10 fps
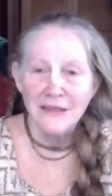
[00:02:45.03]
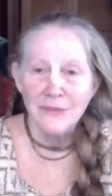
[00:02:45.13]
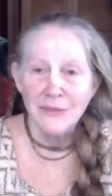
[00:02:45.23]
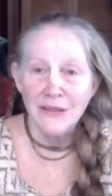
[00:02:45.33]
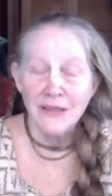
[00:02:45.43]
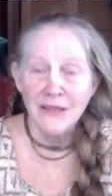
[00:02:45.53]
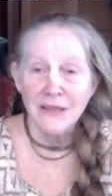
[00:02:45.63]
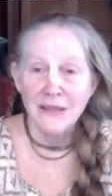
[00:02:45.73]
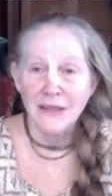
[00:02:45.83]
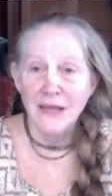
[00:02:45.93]
But
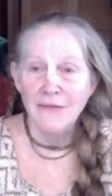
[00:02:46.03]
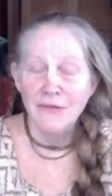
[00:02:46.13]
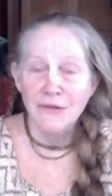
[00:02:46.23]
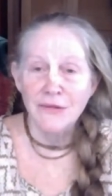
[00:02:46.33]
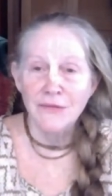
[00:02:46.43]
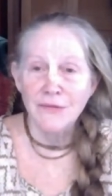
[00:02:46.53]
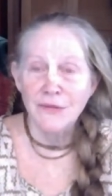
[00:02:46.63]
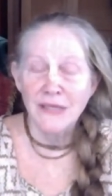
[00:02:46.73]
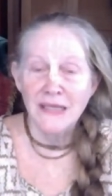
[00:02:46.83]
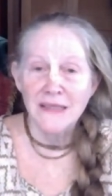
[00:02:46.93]
then after a few
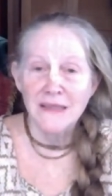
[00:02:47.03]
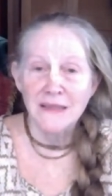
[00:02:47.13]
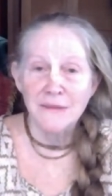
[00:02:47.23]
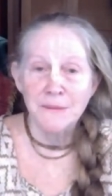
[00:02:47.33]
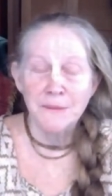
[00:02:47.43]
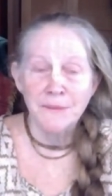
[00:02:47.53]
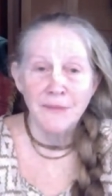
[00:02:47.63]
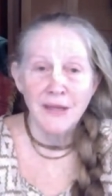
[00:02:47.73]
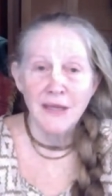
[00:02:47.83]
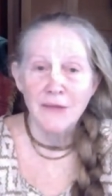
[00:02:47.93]
days,
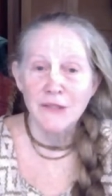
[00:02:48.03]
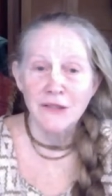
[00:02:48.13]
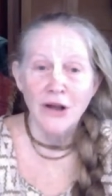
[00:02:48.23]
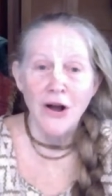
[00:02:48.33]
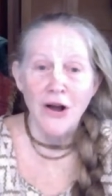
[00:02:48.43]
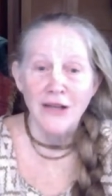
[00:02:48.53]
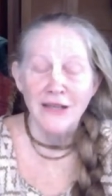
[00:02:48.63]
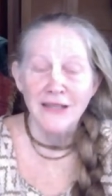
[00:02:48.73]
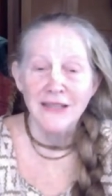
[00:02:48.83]
he was gone.